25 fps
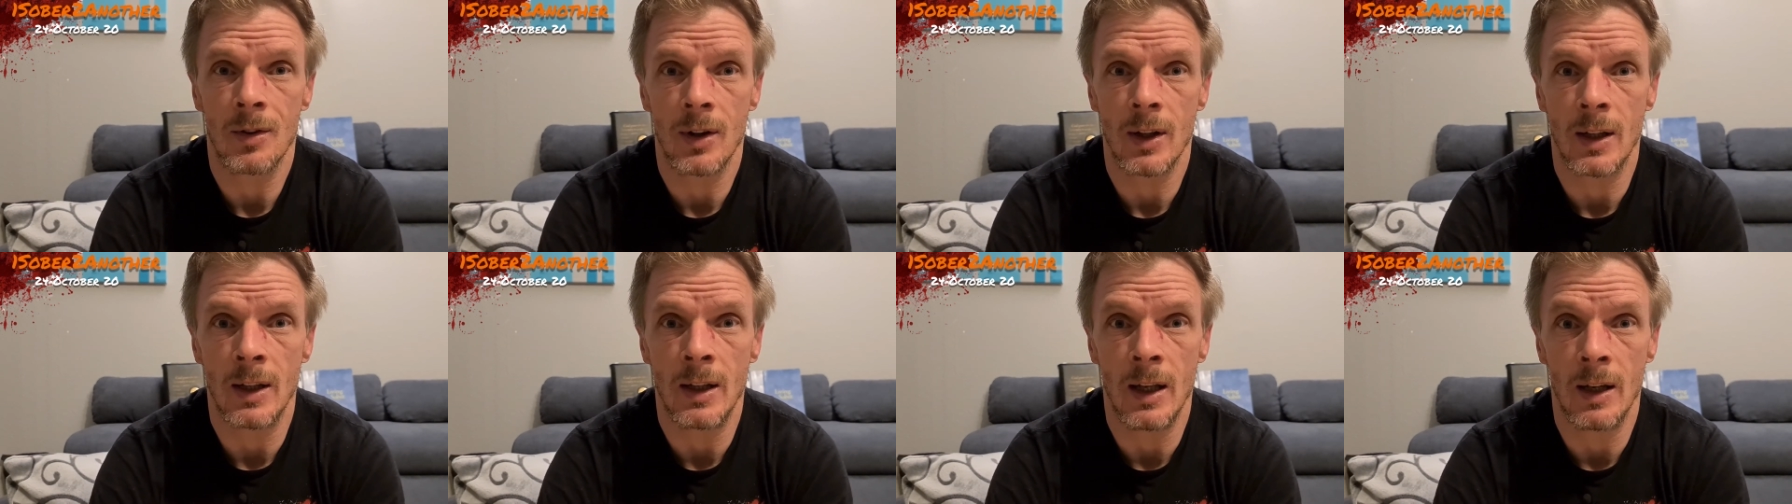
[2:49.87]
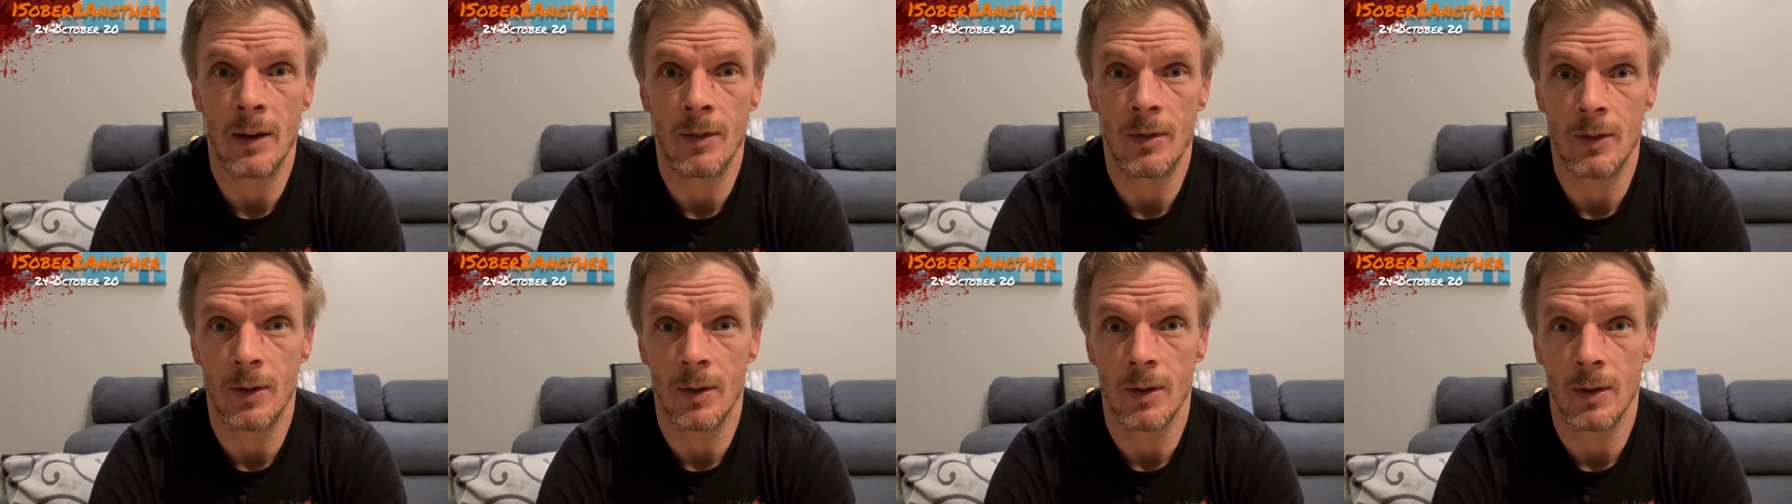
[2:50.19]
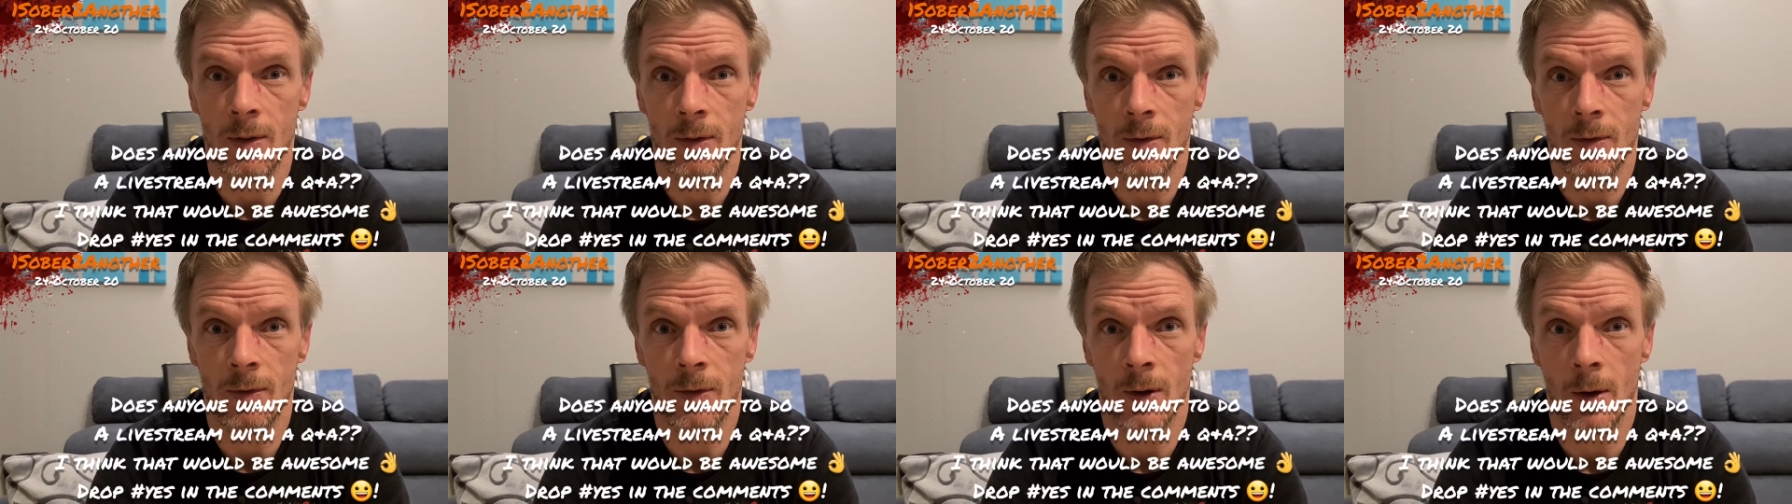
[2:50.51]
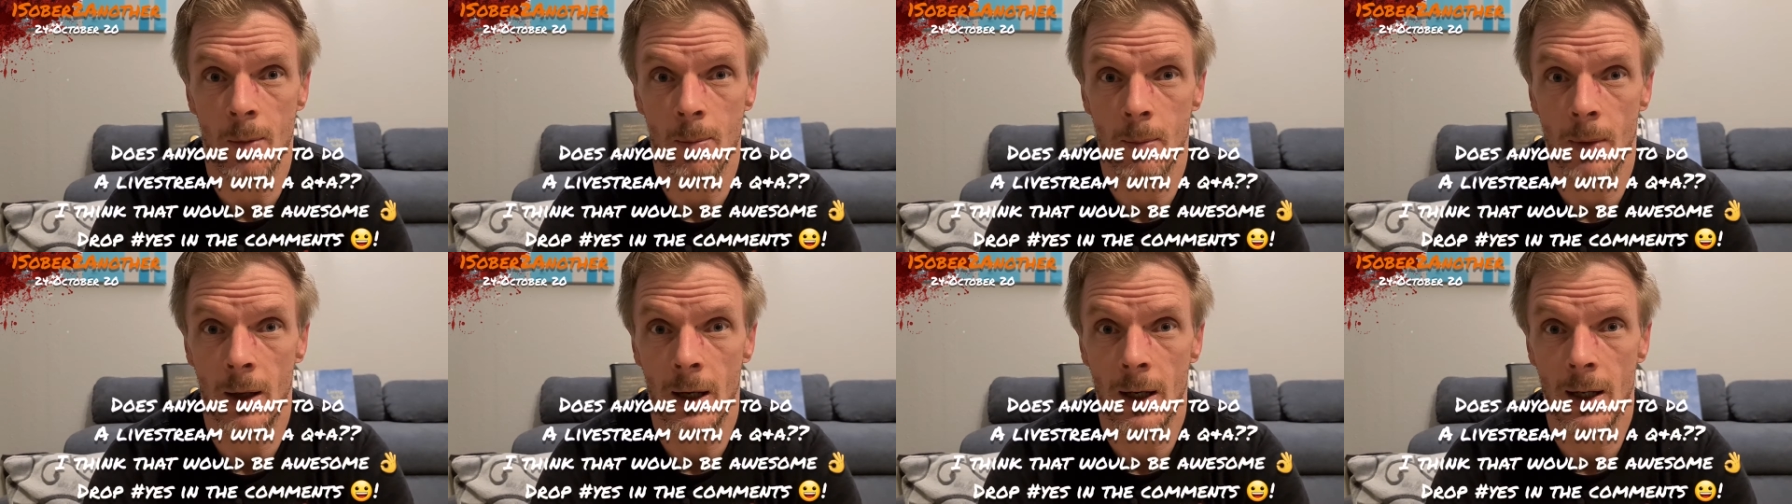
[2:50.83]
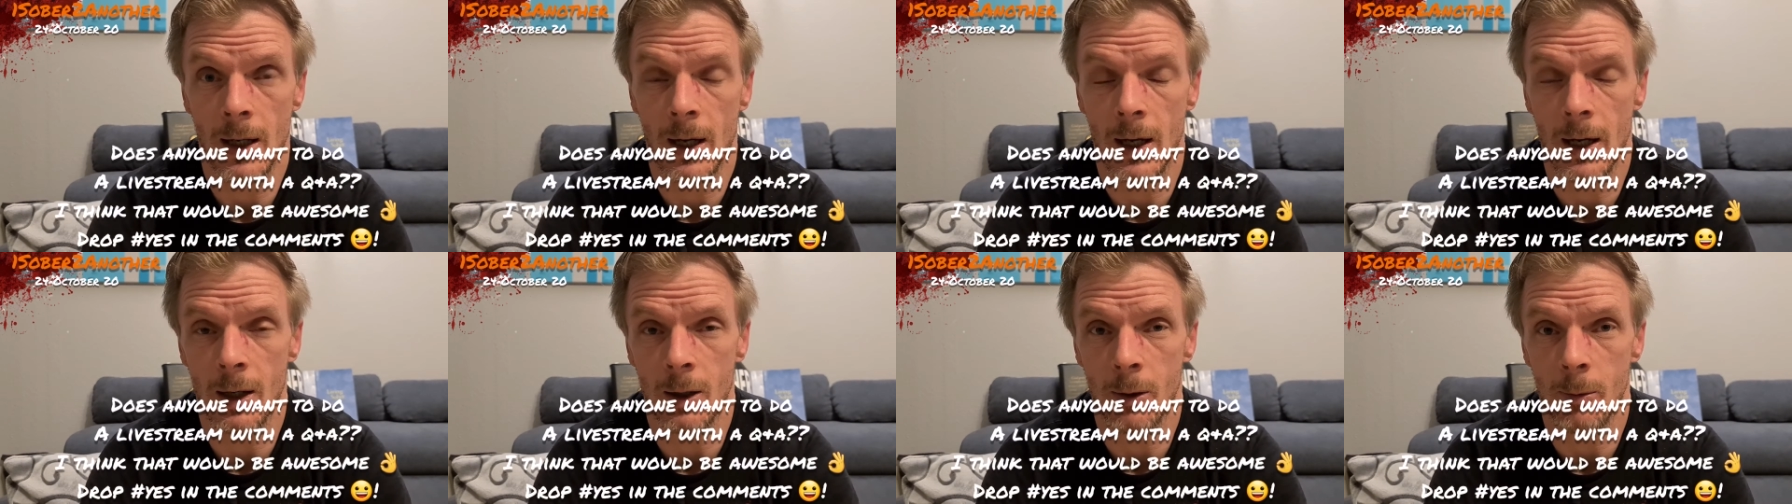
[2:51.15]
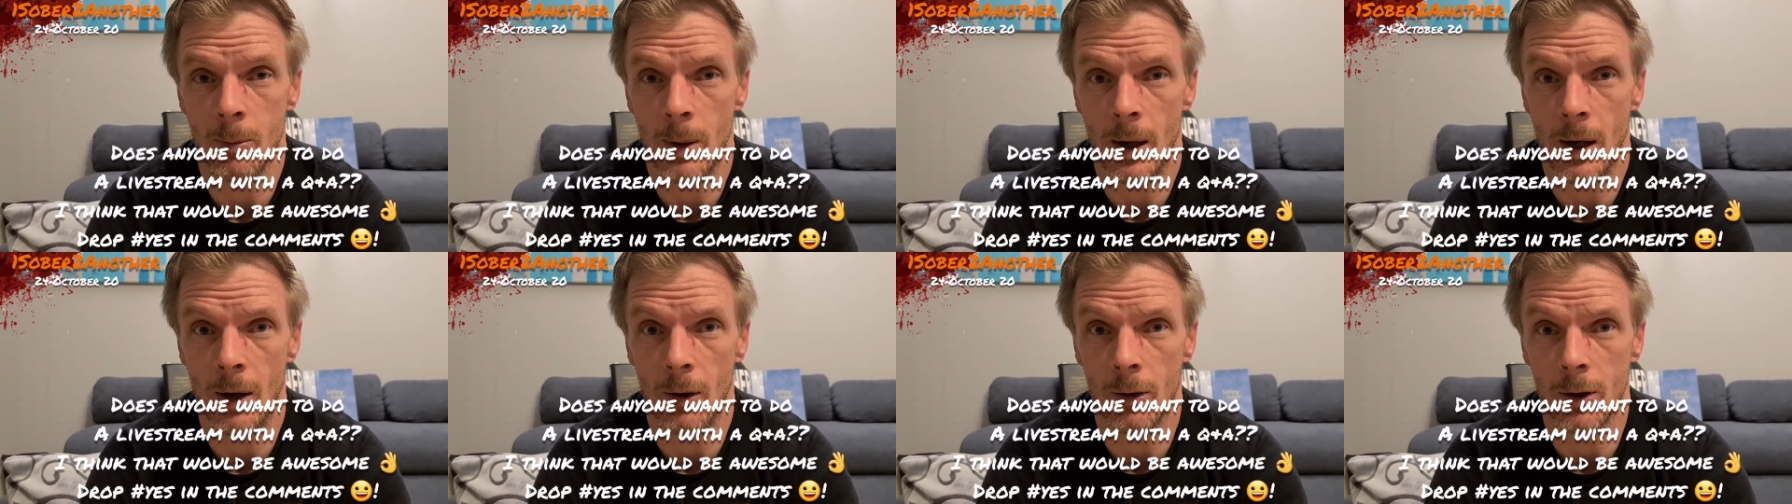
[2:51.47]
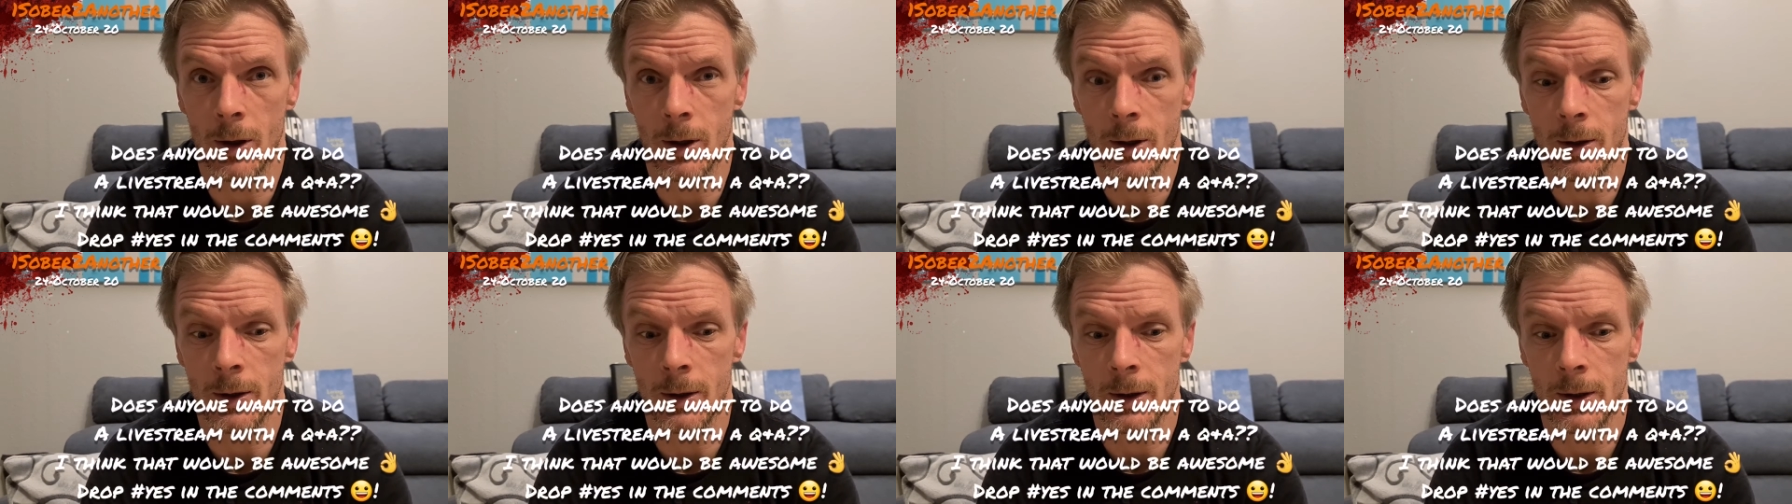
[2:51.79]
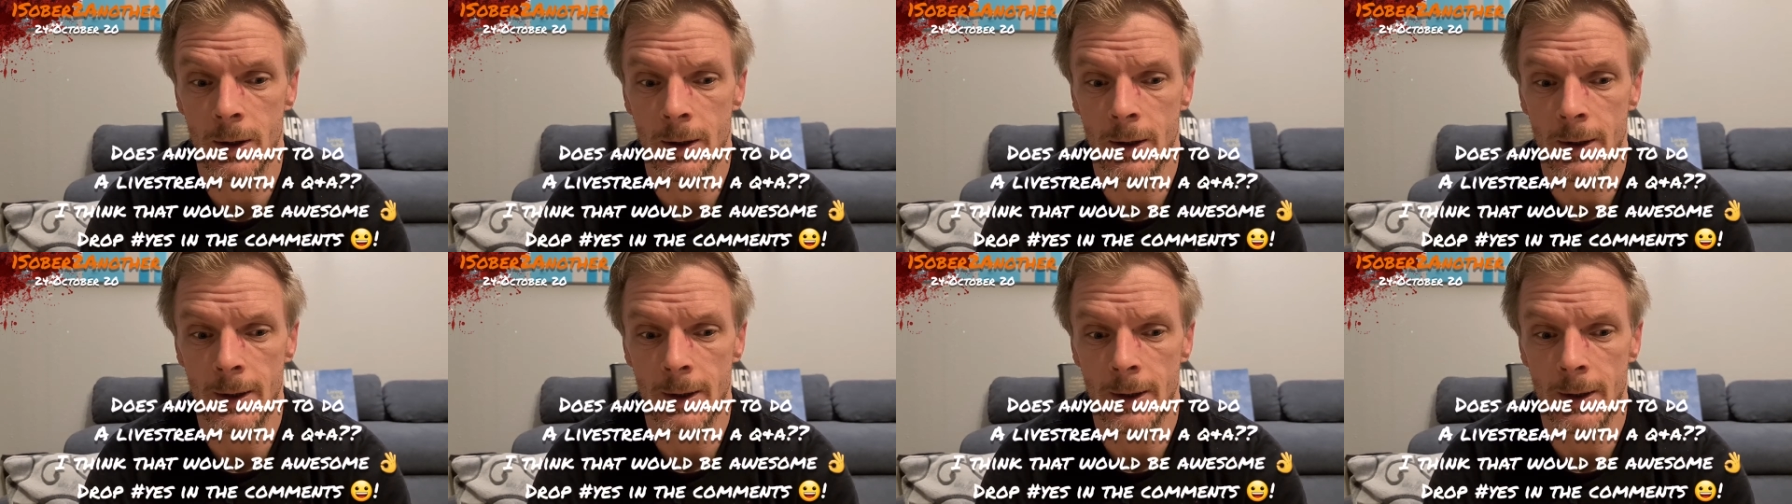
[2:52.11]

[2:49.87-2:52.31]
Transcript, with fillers: gift from my higher power,